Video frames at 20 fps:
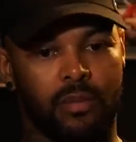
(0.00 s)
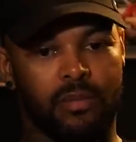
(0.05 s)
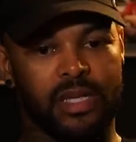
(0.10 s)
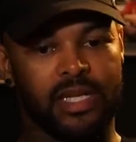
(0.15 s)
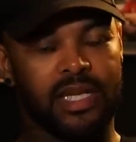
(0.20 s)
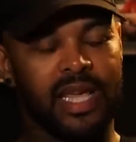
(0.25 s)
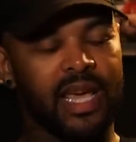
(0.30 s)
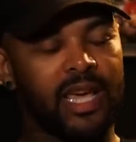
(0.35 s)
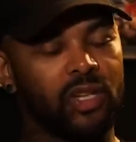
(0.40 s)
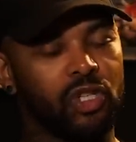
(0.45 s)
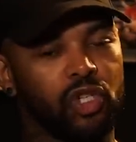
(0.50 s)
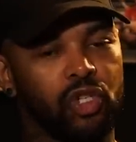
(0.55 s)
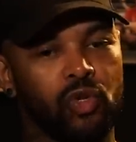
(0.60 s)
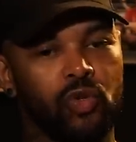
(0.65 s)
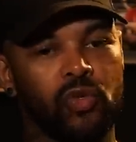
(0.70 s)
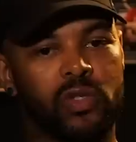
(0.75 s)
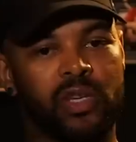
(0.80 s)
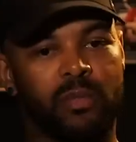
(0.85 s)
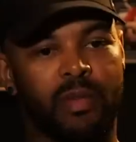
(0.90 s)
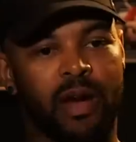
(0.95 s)
staying
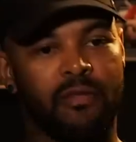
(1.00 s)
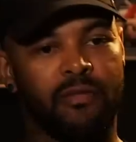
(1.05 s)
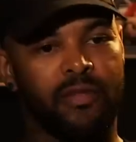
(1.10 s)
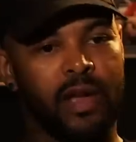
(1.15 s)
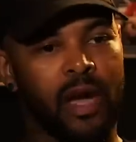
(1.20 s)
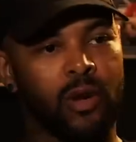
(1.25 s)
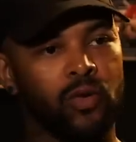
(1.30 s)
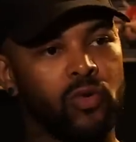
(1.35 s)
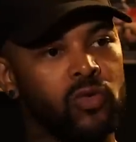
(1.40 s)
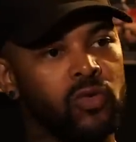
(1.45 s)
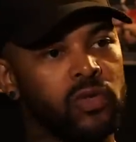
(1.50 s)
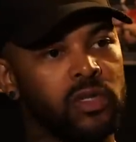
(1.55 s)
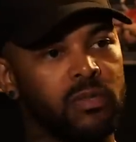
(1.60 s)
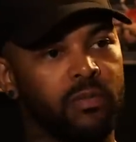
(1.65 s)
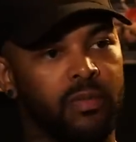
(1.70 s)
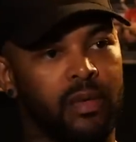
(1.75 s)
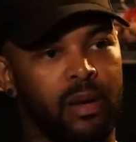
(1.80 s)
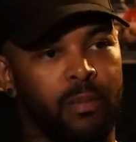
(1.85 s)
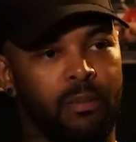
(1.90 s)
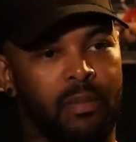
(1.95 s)
true to my values,
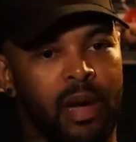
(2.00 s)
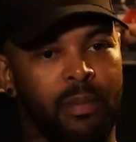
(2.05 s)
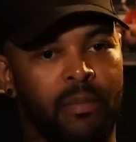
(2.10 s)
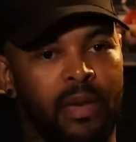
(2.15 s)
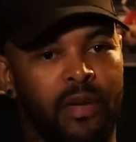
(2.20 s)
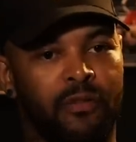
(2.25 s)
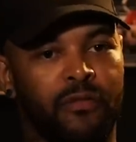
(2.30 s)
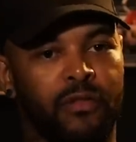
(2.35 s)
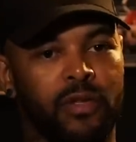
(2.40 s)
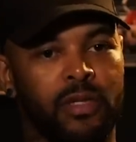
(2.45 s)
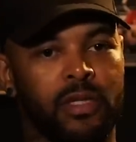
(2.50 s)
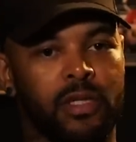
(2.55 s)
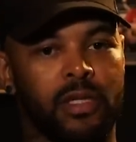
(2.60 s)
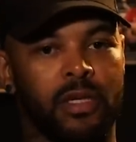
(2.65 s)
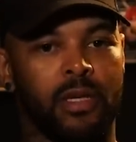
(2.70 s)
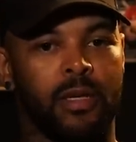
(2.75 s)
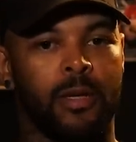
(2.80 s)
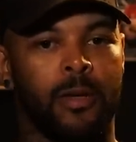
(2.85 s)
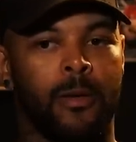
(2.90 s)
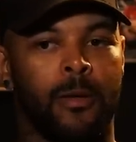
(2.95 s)
my methods,